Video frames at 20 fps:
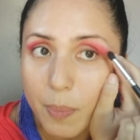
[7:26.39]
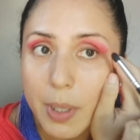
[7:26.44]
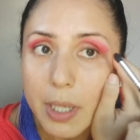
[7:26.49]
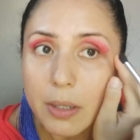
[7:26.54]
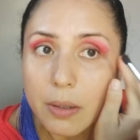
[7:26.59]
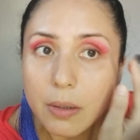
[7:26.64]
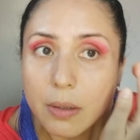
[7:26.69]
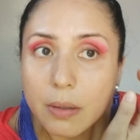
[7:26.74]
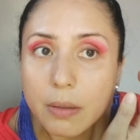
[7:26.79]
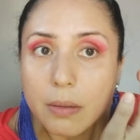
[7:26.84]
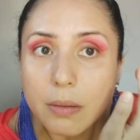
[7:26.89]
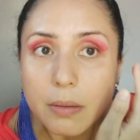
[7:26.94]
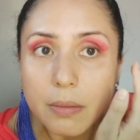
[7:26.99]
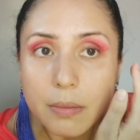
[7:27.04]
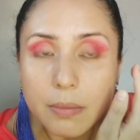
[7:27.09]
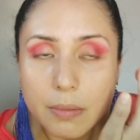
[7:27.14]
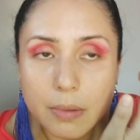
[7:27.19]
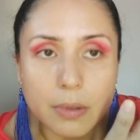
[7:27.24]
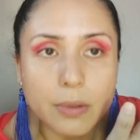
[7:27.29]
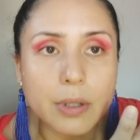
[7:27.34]
Pero,
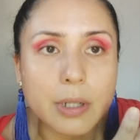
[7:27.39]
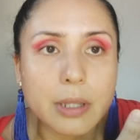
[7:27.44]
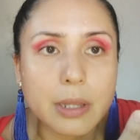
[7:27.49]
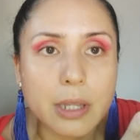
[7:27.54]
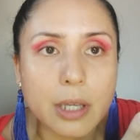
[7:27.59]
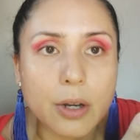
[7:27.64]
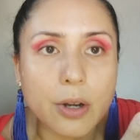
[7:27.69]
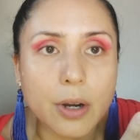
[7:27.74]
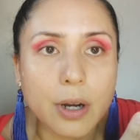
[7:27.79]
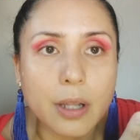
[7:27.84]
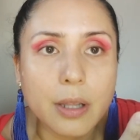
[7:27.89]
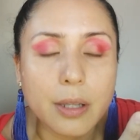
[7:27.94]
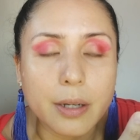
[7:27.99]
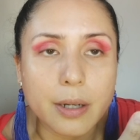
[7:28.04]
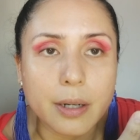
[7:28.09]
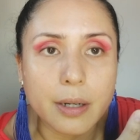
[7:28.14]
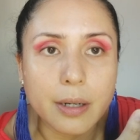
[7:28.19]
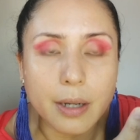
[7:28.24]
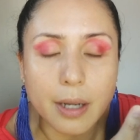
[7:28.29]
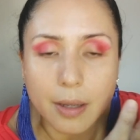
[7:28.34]
look at the
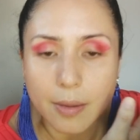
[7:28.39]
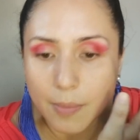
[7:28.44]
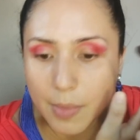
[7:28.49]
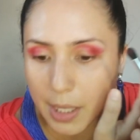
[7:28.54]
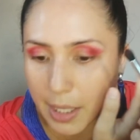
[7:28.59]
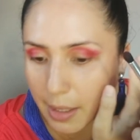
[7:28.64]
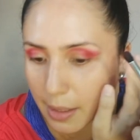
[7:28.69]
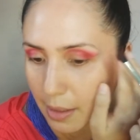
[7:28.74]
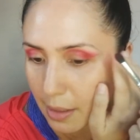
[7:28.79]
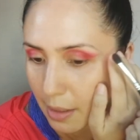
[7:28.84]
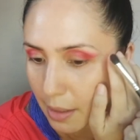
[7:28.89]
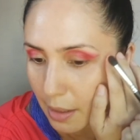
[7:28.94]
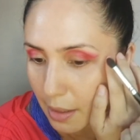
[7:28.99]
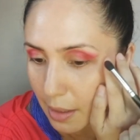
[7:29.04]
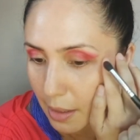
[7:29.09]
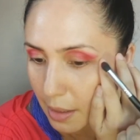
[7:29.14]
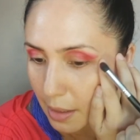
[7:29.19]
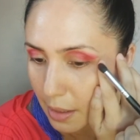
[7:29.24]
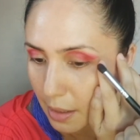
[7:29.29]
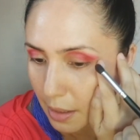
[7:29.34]
color. I mean,
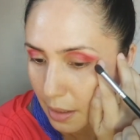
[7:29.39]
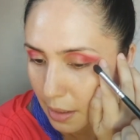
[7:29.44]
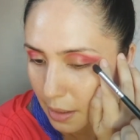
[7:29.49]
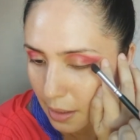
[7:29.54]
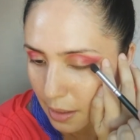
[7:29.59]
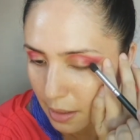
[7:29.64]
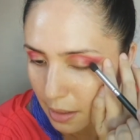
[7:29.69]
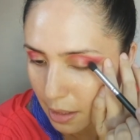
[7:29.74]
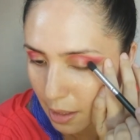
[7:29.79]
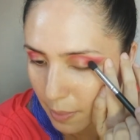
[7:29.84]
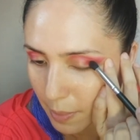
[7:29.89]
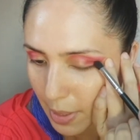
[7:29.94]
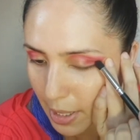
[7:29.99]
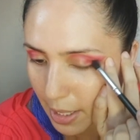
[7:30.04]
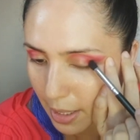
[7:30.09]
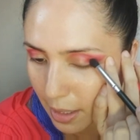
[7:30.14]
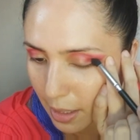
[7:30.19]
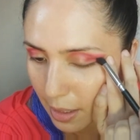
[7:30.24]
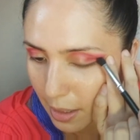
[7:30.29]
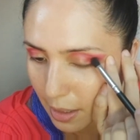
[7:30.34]

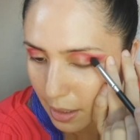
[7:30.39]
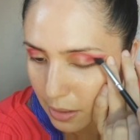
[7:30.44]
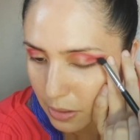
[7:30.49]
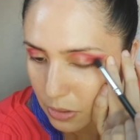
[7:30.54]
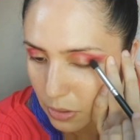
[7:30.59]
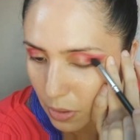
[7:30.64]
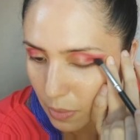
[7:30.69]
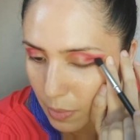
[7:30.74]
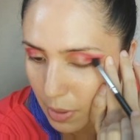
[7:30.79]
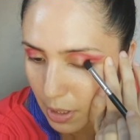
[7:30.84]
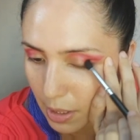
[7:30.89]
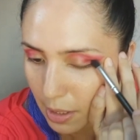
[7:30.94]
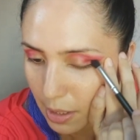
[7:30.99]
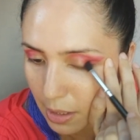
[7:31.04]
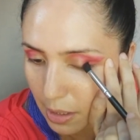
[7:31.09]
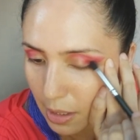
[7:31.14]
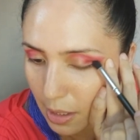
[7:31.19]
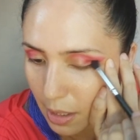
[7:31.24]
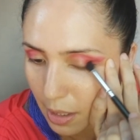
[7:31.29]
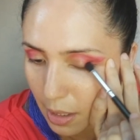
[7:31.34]
naman. Sobrang
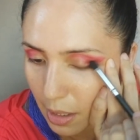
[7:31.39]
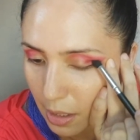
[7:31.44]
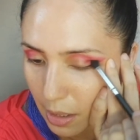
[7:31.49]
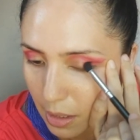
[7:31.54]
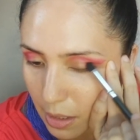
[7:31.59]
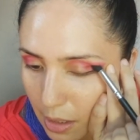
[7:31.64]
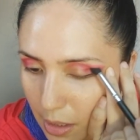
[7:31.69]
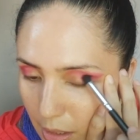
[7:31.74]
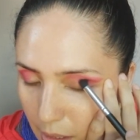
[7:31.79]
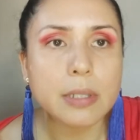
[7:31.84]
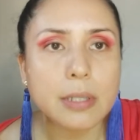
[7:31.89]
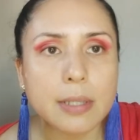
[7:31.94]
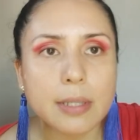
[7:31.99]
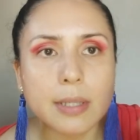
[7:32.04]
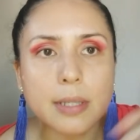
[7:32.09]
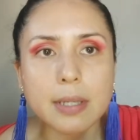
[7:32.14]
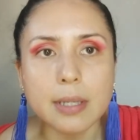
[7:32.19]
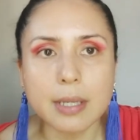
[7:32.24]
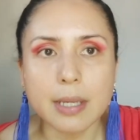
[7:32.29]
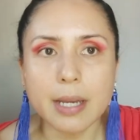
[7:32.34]
ganda.
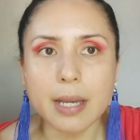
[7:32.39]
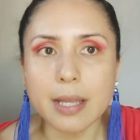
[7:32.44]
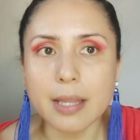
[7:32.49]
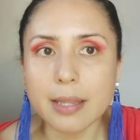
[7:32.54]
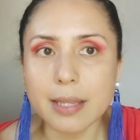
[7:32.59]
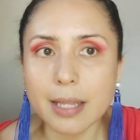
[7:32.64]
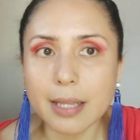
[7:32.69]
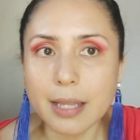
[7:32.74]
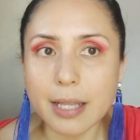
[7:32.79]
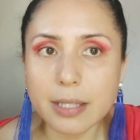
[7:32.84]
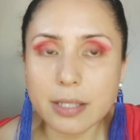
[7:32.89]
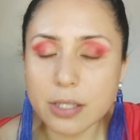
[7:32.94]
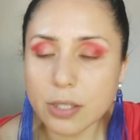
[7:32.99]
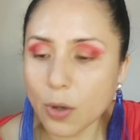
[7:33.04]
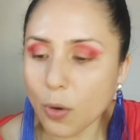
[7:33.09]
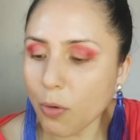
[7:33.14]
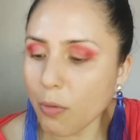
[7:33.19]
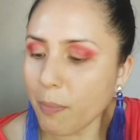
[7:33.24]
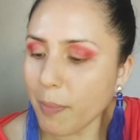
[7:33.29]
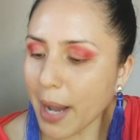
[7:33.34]
And then let's
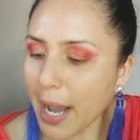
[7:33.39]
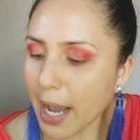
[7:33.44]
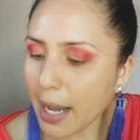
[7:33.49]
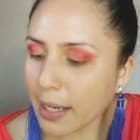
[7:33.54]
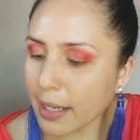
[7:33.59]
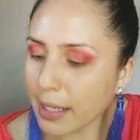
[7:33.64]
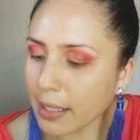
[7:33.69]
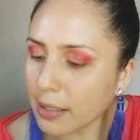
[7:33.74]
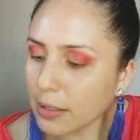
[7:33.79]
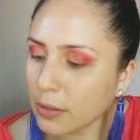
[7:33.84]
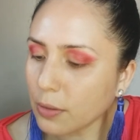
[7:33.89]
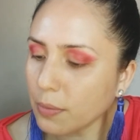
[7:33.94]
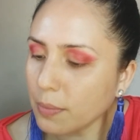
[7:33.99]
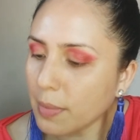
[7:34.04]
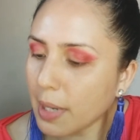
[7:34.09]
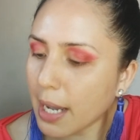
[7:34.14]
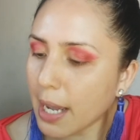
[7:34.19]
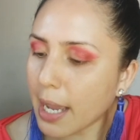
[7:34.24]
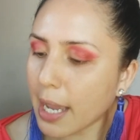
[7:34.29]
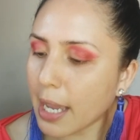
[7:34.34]
go back into
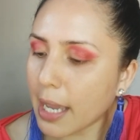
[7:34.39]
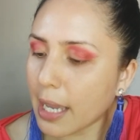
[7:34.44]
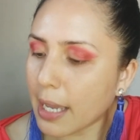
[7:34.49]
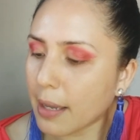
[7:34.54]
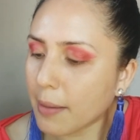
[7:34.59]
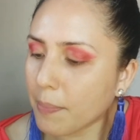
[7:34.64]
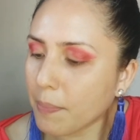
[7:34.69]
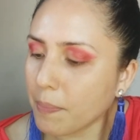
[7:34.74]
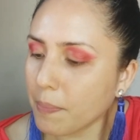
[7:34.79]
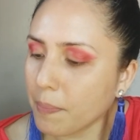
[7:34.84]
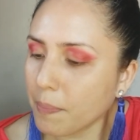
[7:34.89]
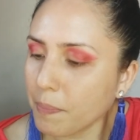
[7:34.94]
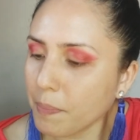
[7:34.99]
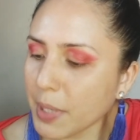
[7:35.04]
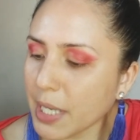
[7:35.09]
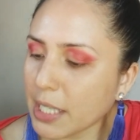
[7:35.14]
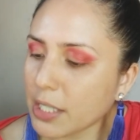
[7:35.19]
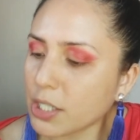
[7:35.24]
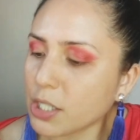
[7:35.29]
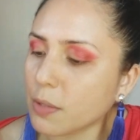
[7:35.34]
my
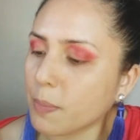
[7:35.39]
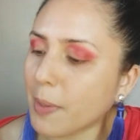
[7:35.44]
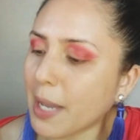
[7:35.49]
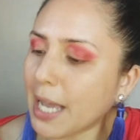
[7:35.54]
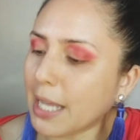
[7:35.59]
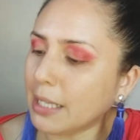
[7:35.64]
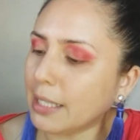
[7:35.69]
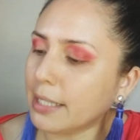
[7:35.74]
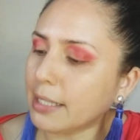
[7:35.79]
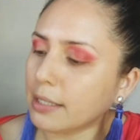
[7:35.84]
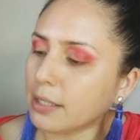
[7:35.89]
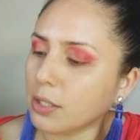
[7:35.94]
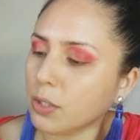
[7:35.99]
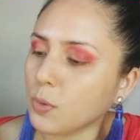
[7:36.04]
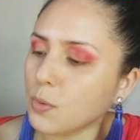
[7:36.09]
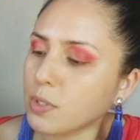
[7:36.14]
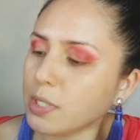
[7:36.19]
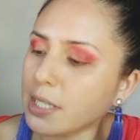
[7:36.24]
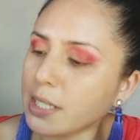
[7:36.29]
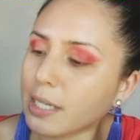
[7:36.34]
peach palette
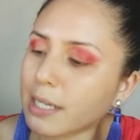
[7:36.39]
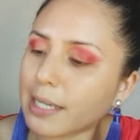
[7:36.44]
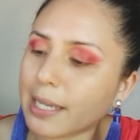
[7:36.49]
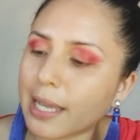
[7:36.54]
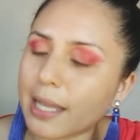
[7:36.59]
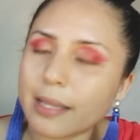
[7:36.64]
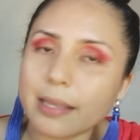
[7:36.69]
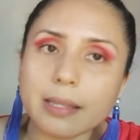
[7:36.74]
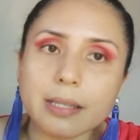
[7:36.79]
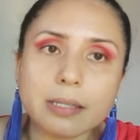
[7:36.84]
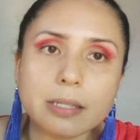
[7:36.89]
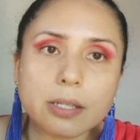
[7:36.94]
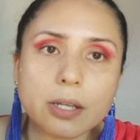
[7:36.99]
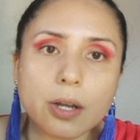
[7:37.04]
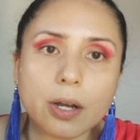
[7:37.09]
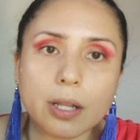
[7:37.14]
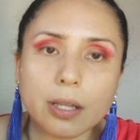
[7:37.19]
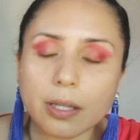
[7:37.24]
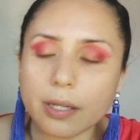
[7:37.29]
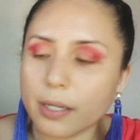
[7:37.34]
using again this
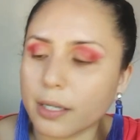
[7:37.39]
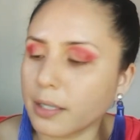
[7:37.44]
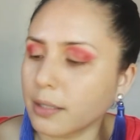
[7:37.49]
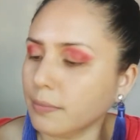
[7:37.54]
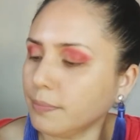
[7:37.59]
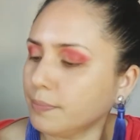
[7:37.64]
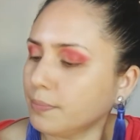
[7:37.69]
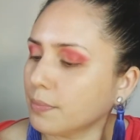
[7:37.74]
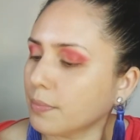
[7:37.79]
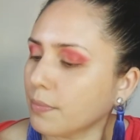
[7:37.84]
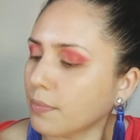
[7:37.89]
color.